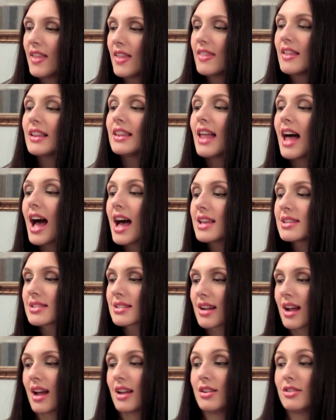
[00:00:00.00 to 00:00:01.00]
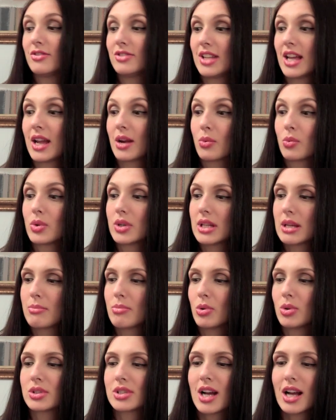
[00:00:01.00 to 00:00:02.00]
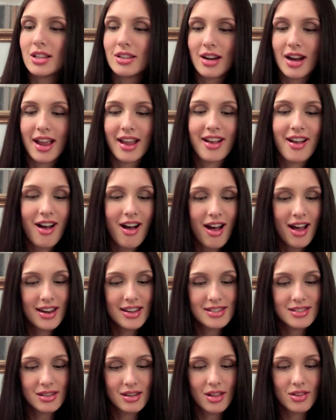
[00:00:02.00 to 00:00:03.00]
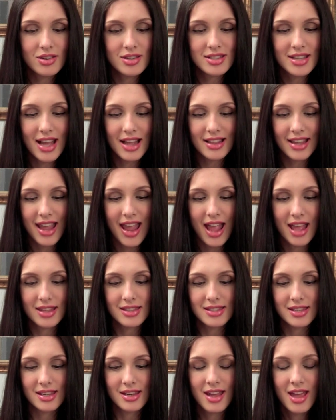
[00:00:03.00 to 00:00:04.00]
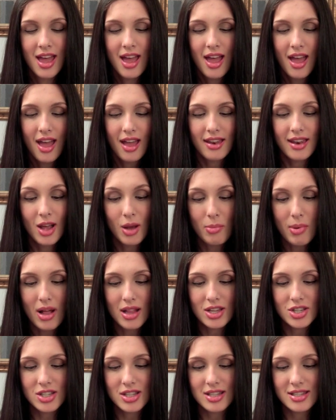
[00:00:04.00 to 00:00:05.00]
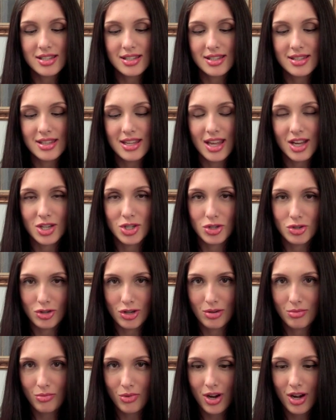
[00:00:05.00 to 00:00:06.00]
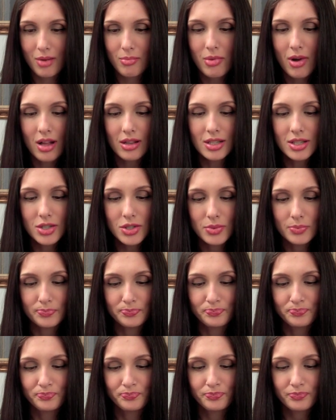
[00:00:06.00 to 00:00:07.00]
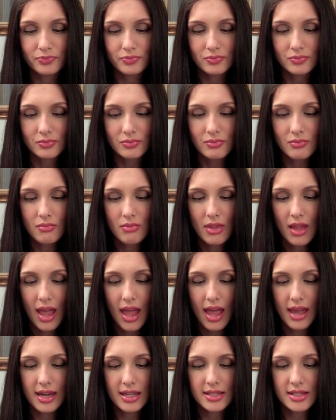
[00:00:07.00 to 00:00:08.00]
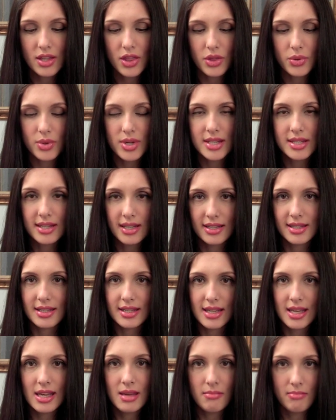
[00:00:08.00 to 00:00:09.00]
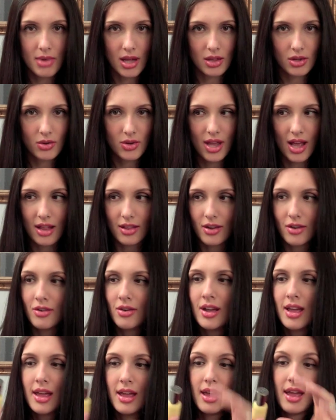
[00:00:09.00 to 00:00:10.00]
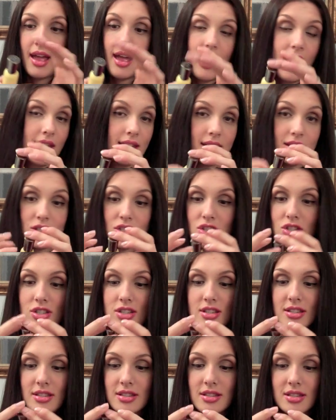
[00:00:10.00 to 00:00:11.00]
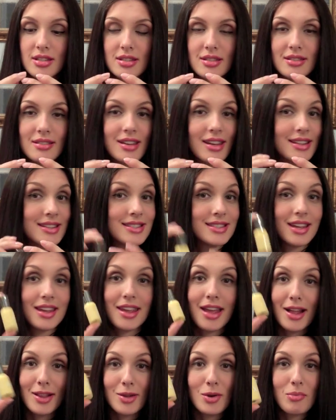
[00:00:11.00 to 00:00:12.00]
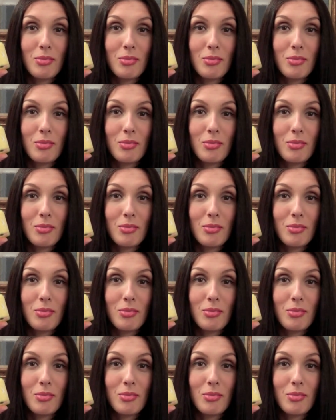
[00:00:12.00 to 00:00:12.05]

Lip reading: then the last kind of like really bold color I got is another Sally Hansen nail polish. This is the Extreme Wear polish, and it's in 360 Mellow Yellow, and it's a yellow